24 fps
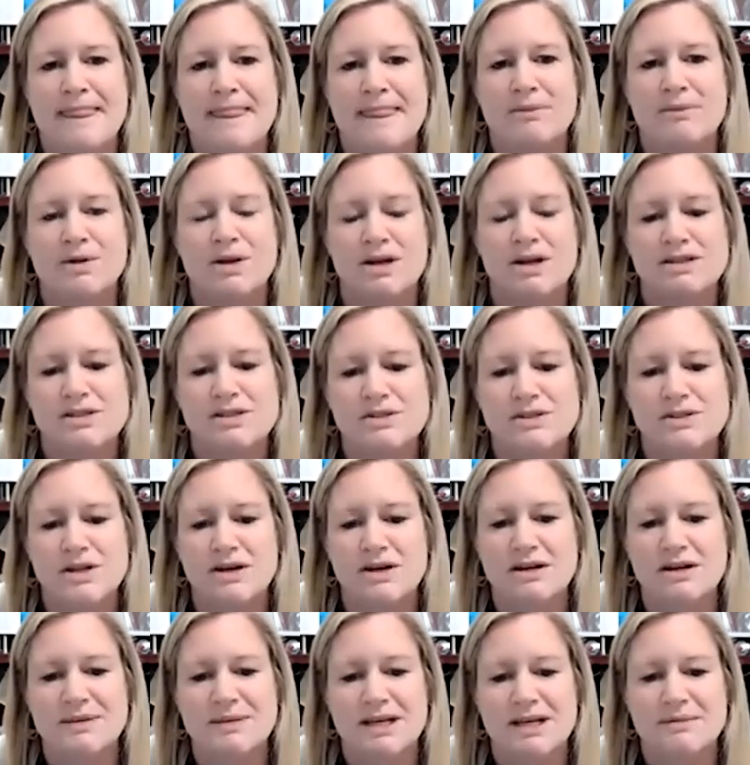We'll also
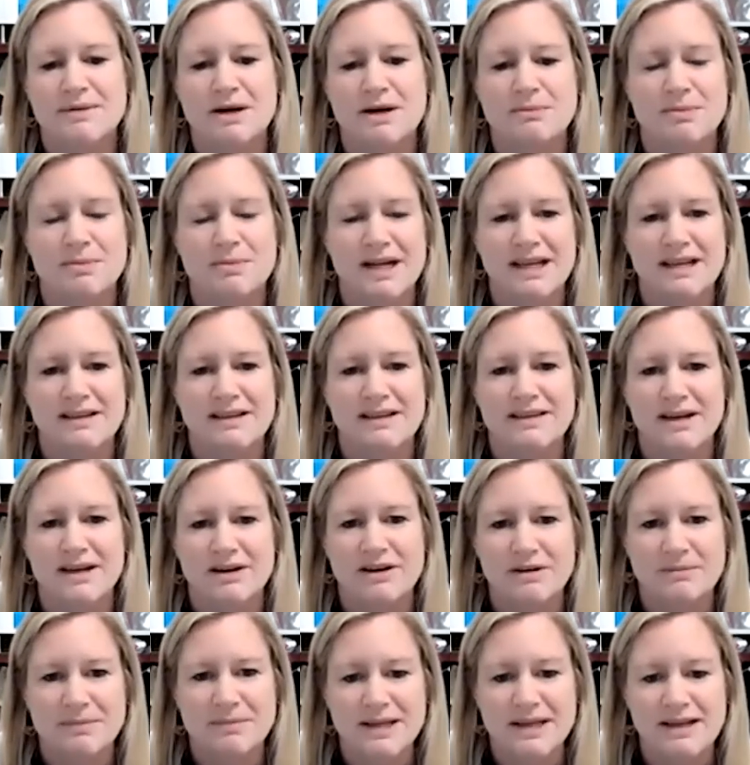talk a bit about
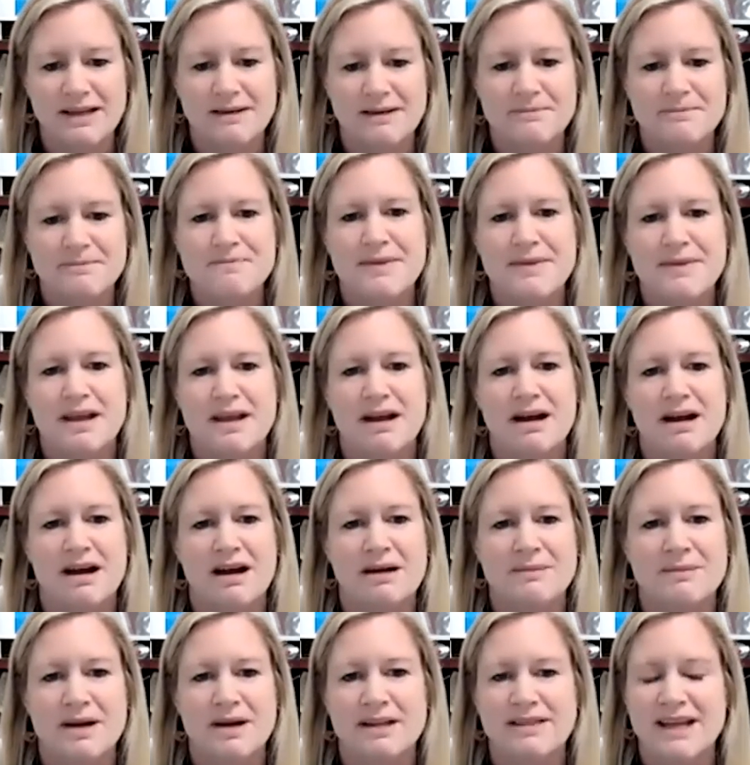brachytherapy,
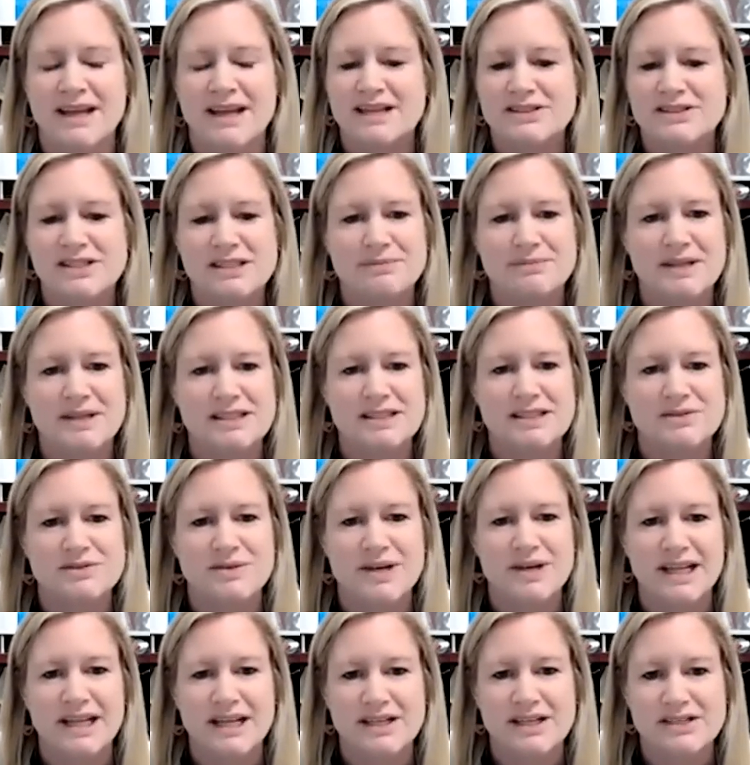and that just means
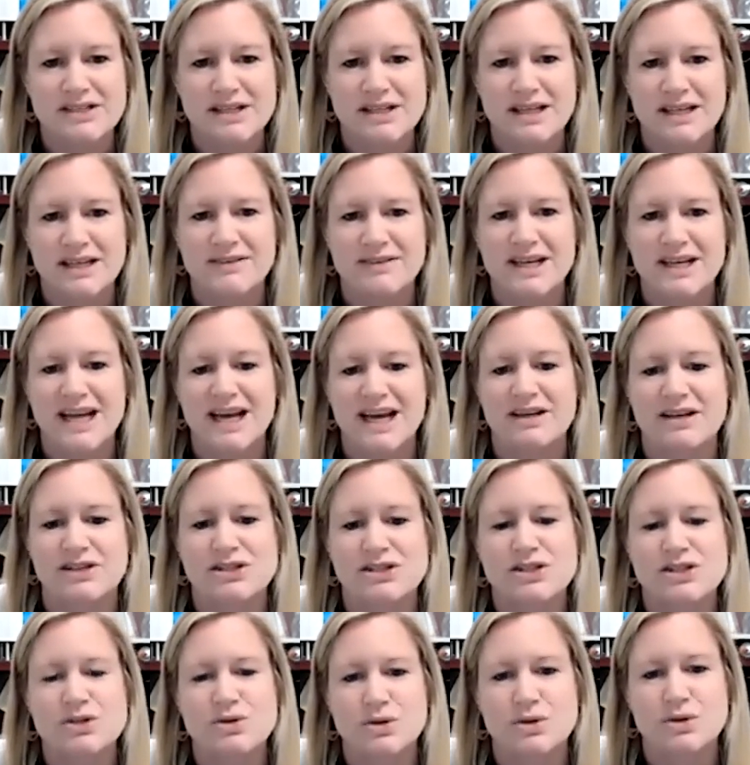radiation given at a
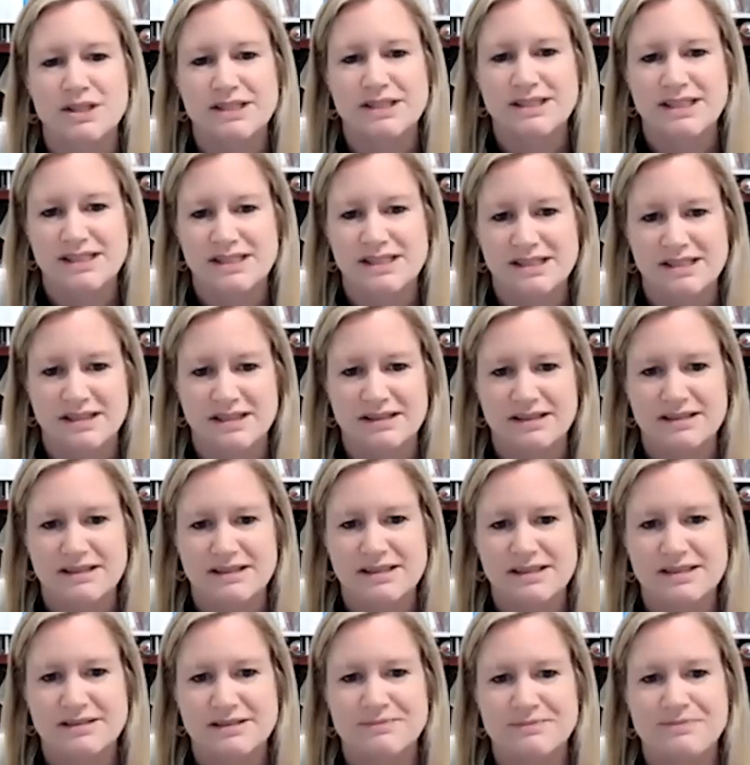short
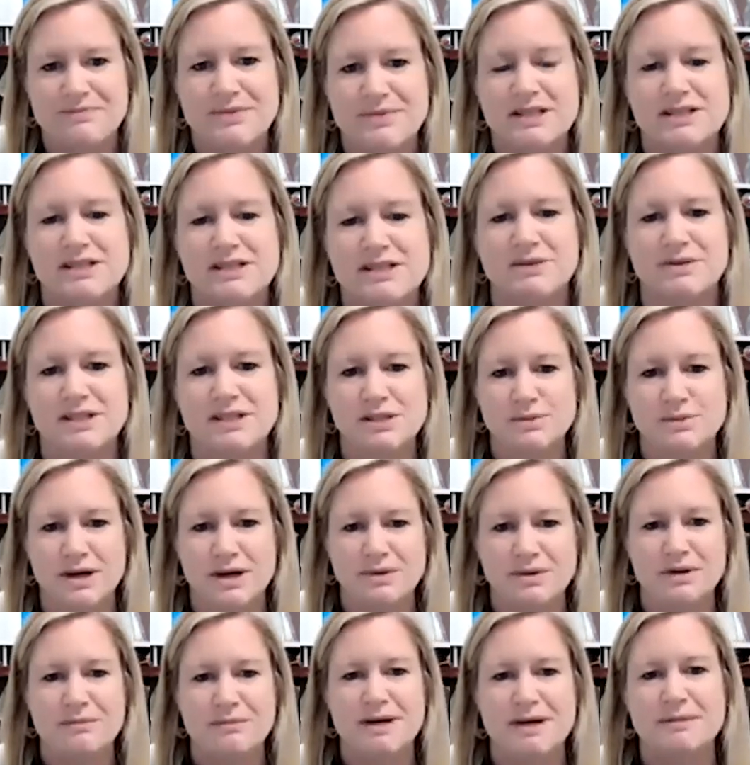distance. So it's where
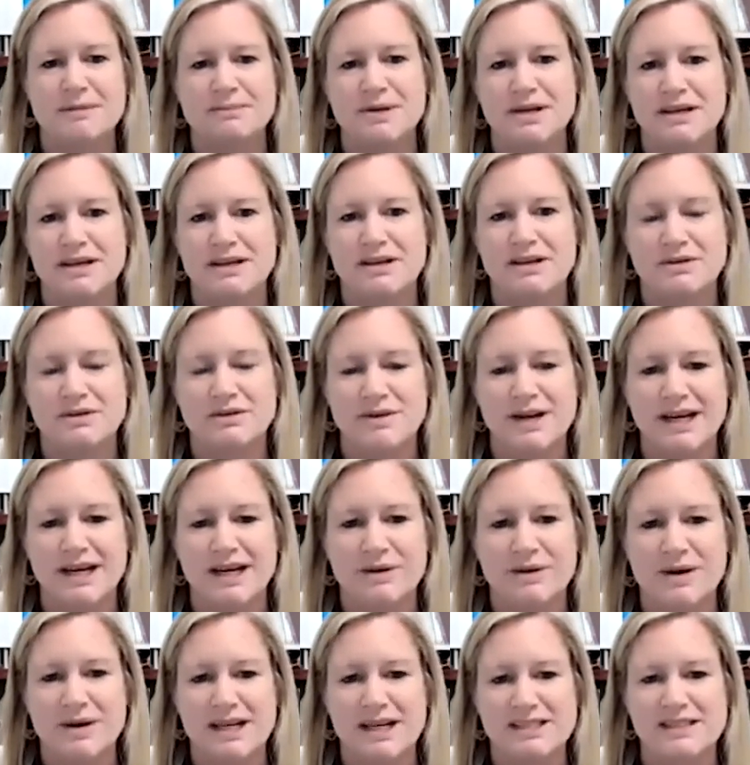we might put a
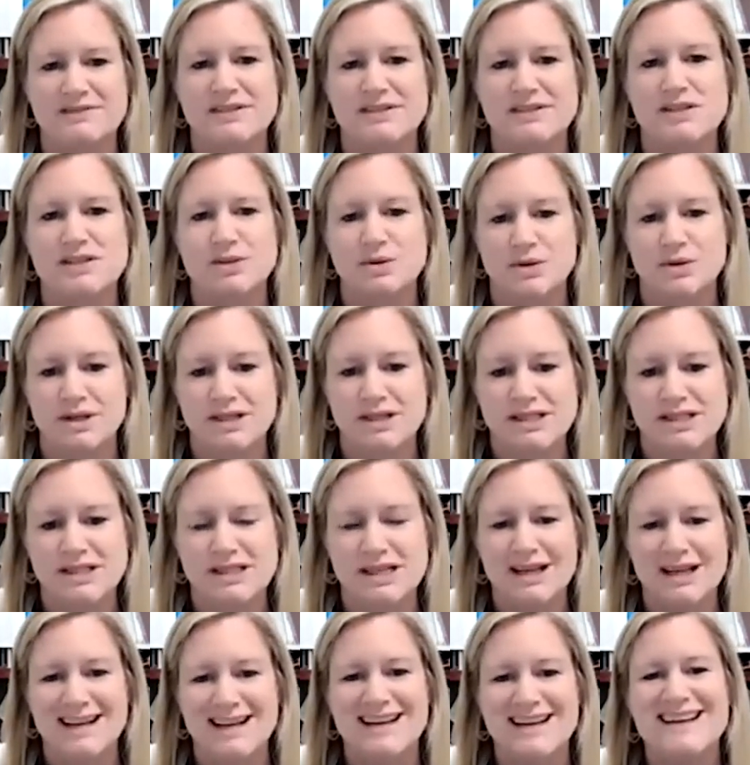radioactive source
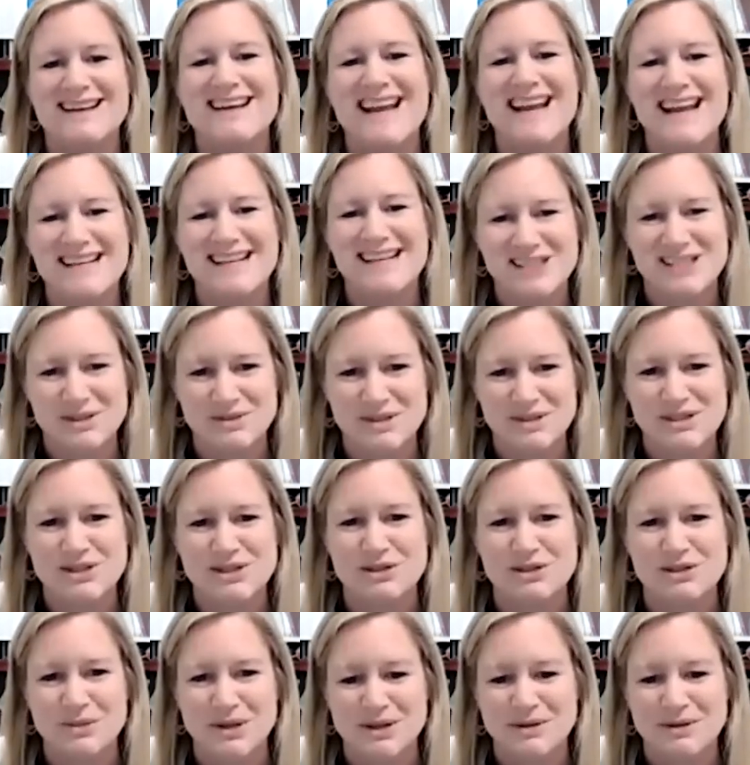next to a
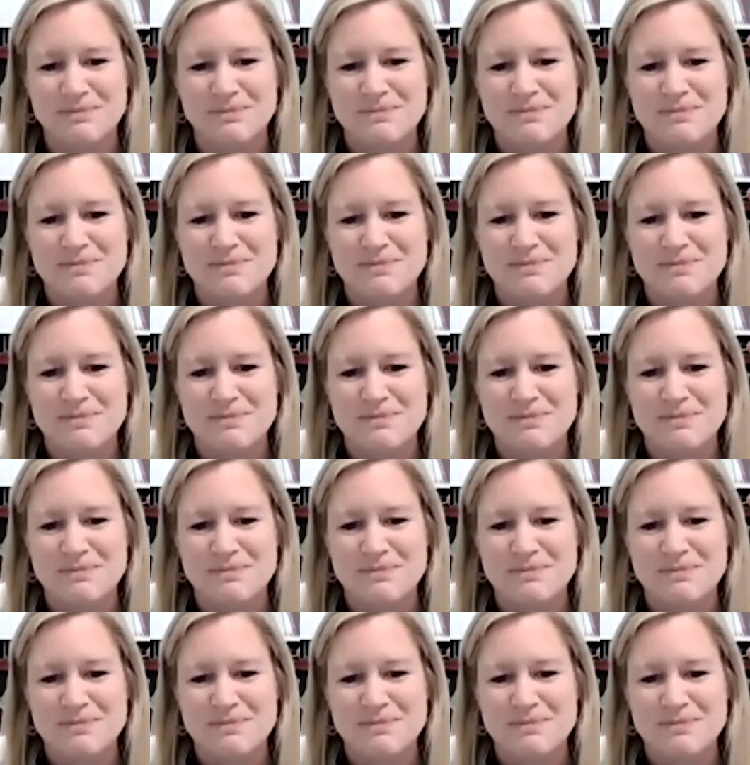tumor.